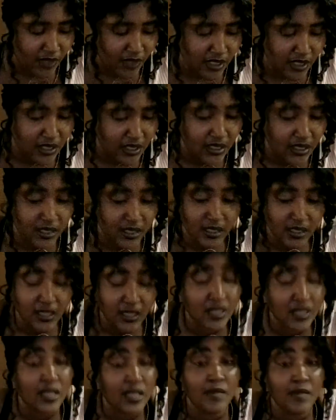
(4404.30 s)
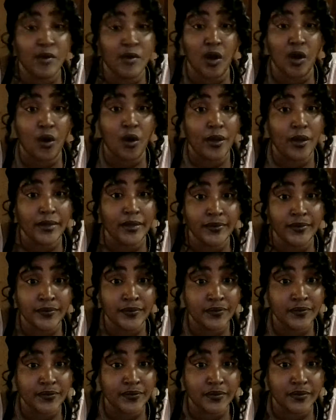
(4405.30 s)
just keep going.
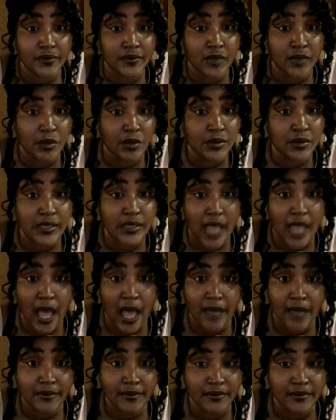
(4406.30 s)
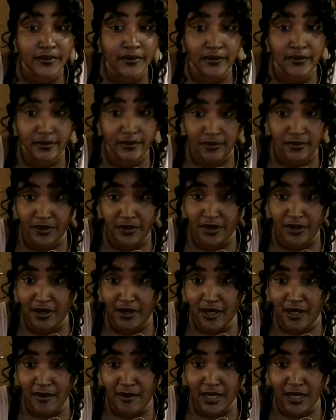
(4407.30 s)
Don't stop. You know
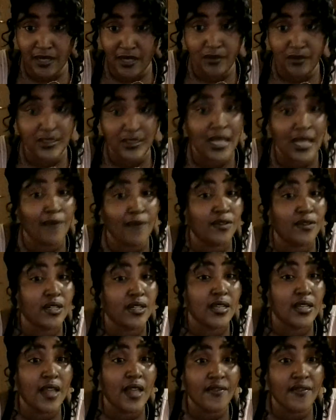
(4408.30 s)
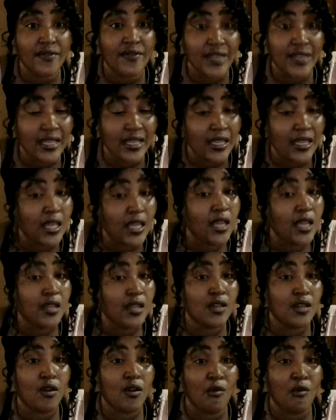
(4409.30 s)
what I mean? Don't stop for nothing,
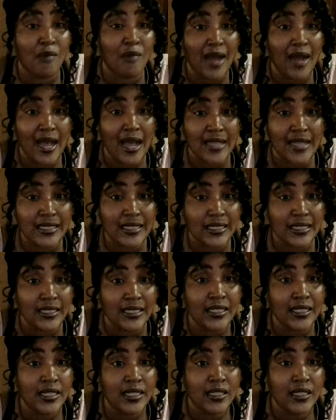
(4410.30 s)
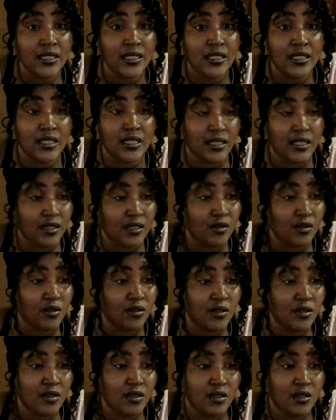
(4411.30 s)
nobody.
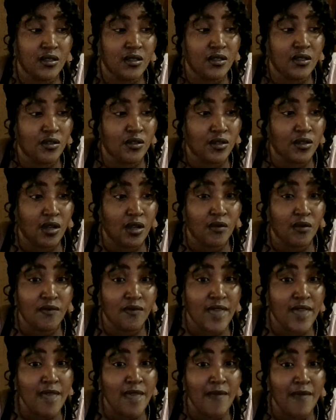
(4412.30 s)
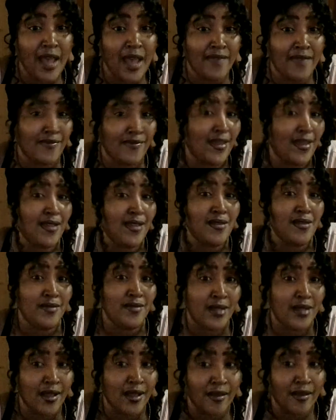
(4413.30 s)
They might think you
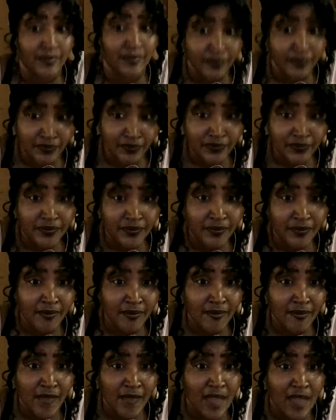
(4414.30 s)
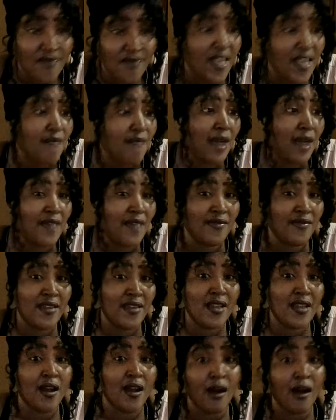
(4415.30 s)
dumb. They might
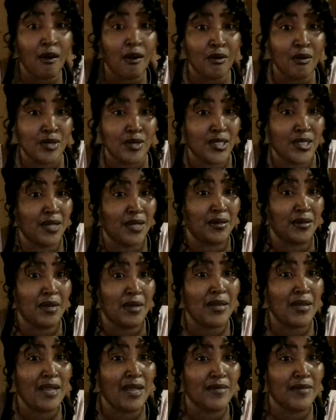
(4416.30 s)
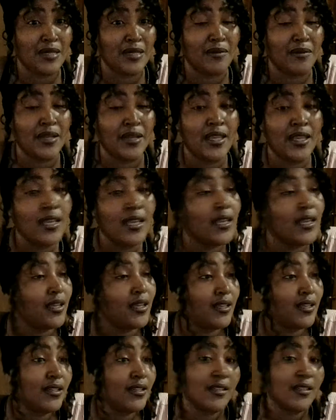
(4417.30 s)
think, oh, she don't know what I'm doing.
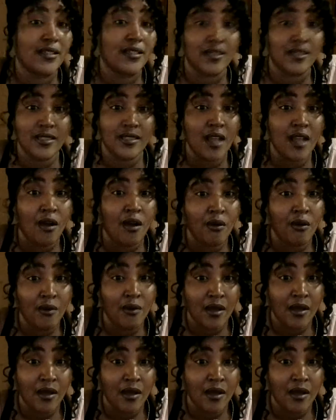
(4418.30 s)
No,